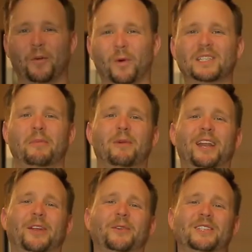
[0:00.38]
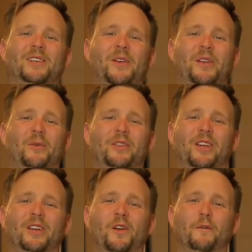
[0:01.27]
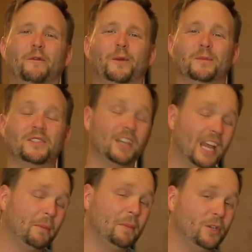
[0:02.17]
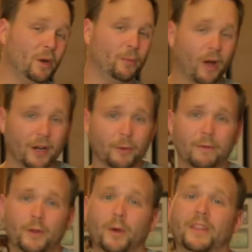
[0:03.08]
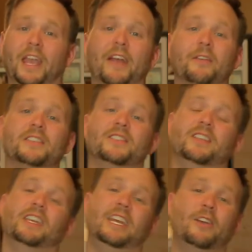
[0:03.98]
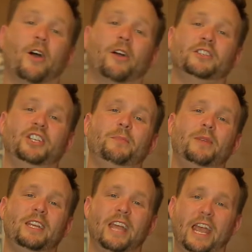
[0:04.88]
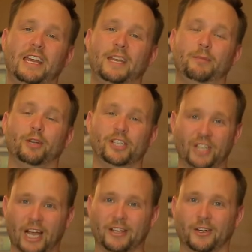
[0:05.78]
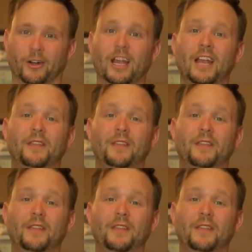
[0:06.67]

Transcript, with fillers: What's up everybody, Chris Canote here with Canote Films. Today I'm going to be doing a product review on the ERISAN ERGP80 projector.